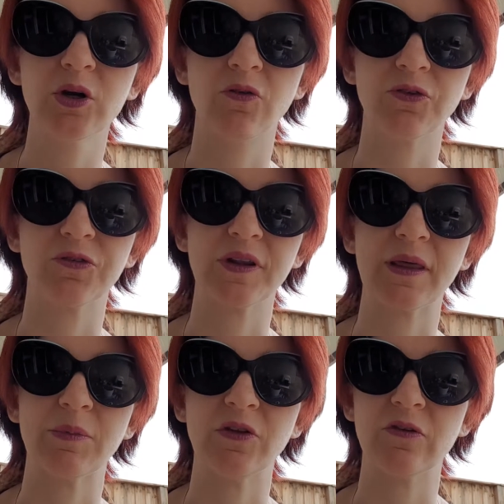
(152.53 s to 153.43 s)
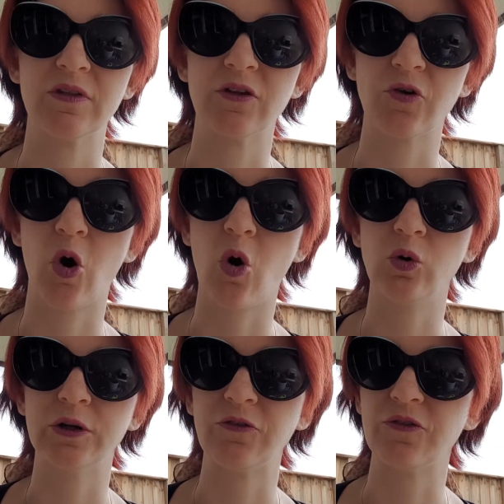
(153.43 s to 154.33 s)
Obviously that means that there's a
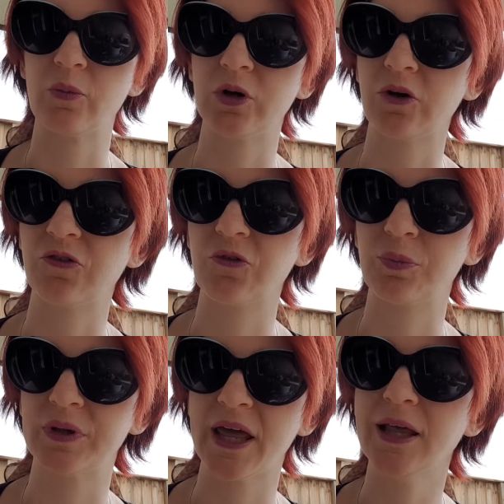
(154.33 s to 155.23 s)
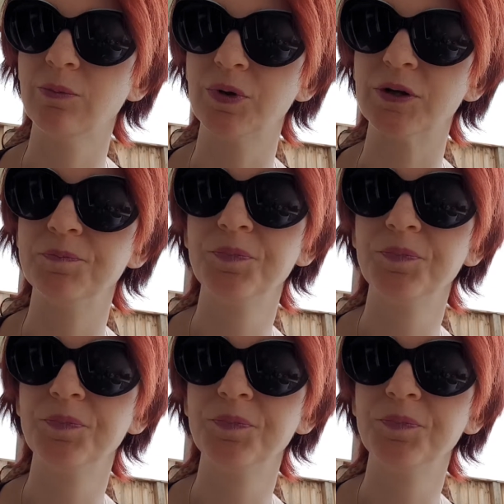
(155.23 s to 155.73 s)
hole in someone else's plan, but